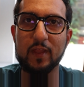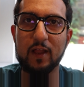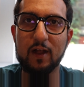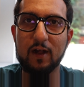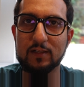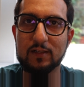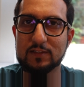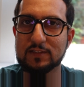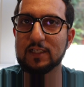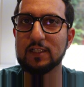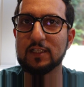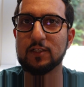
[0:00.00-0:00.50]

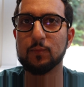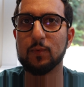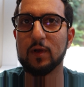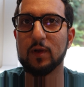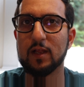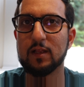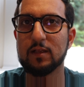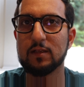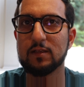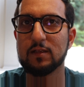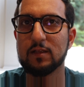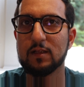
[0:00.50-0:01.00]
I'll tell you why.
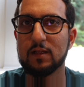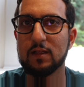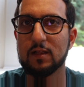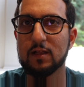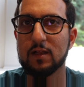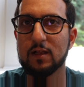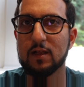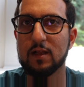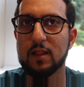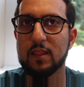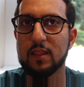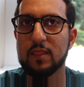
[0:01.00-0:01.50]

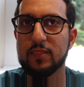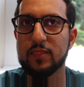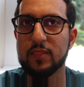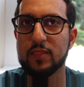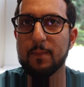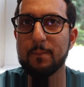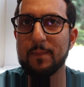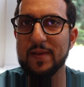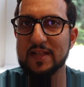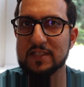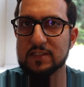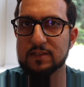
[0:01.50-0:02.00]
The
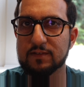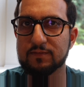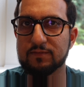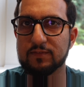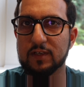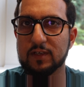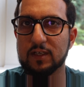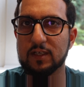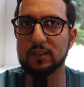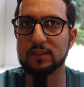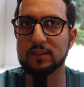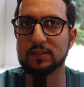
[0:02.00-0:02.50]

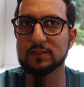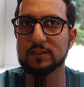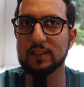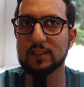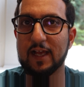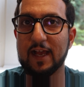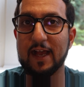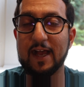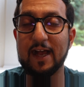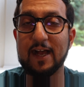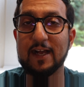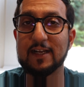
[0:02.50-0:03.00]
metaverse
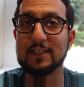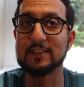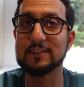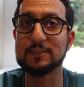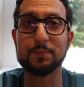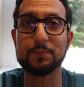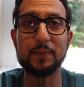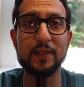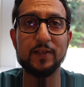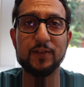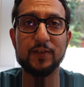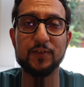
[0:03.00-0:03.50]
has
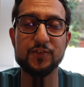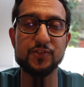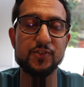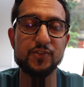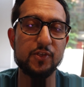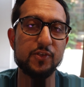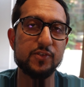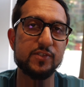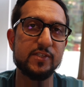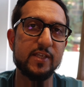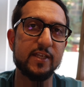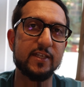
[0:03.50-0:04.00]
been
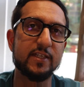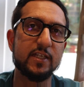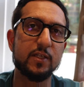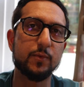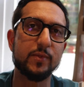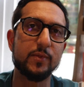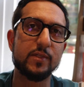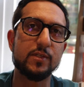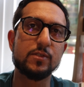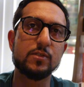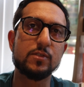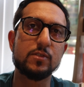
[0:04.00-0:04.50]
associated
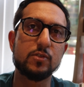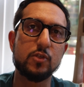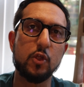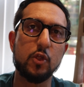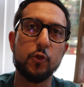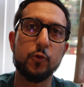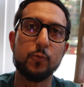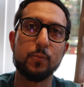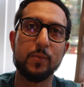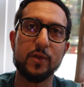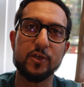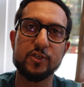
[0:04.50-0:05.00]
with so
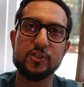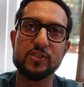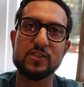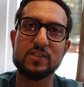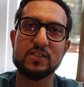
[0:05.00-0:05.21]
much